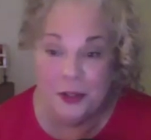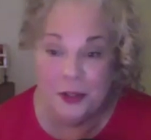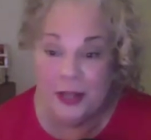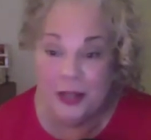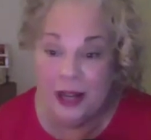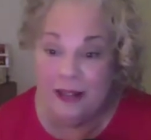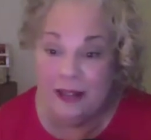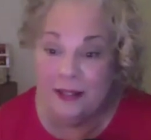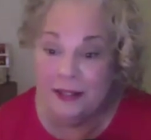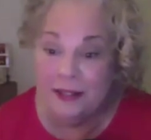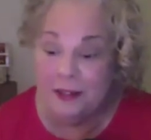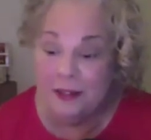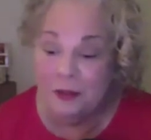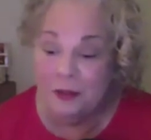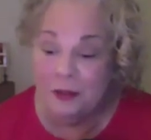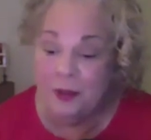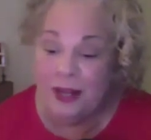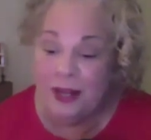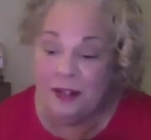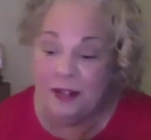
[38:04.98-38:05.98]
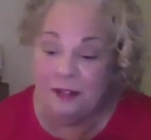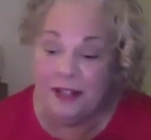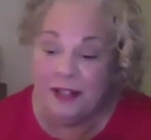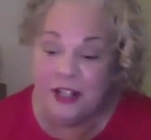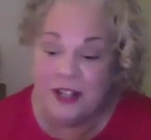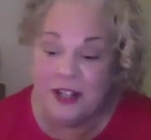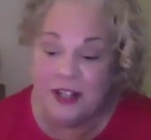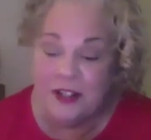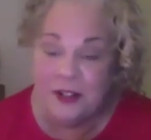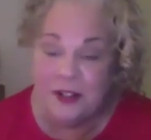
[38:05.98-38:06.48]
excellent way to reach
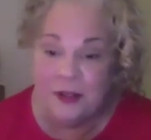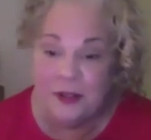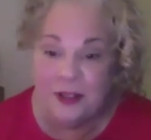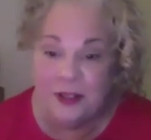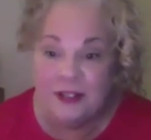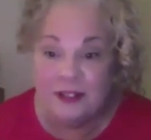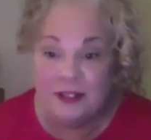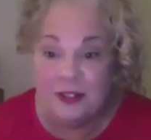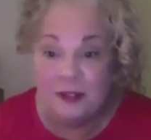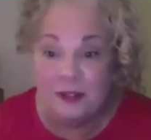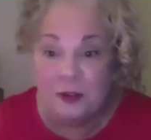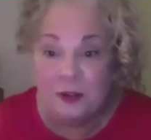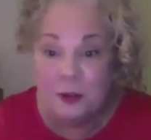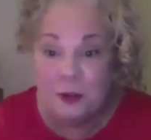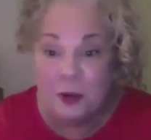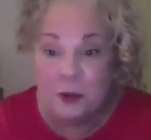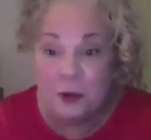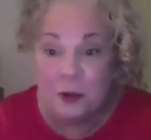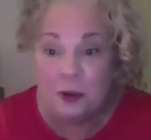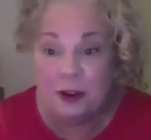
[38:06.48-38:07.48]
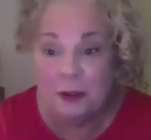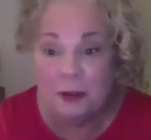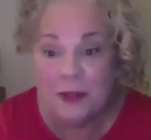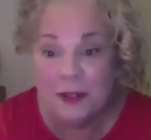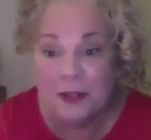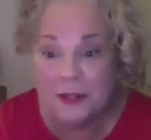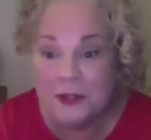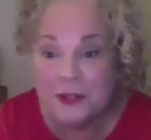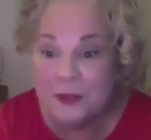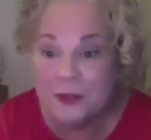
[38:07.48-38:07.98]
out to her and see if you want to work with
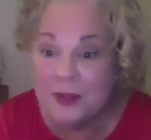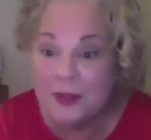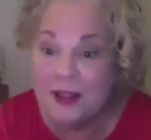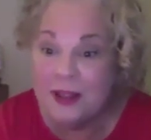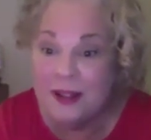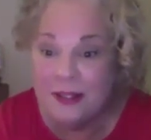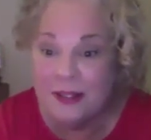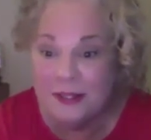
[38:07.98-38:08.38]
her as well.